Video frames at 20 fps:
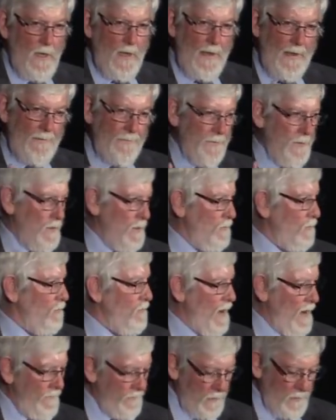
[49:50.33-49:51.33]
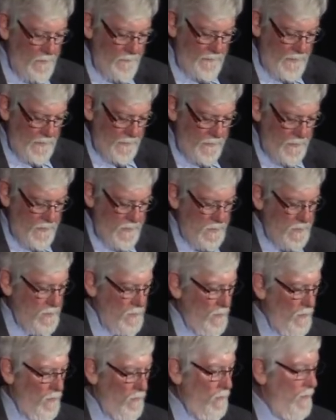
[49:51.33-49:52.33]
and the gravel of
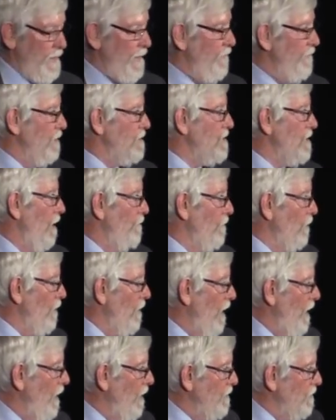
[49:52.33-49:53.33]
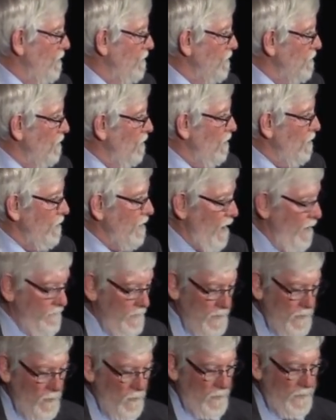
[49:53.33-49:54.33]
interest or whatever subgrade and
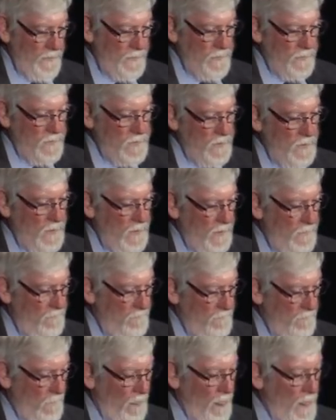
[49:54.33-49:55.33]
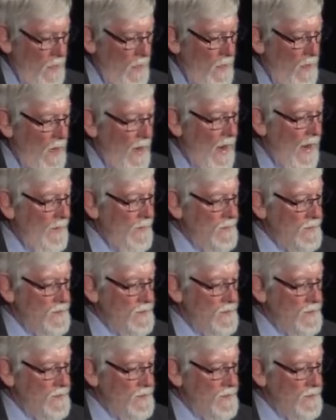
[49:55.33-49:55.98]
cover you are interested in, and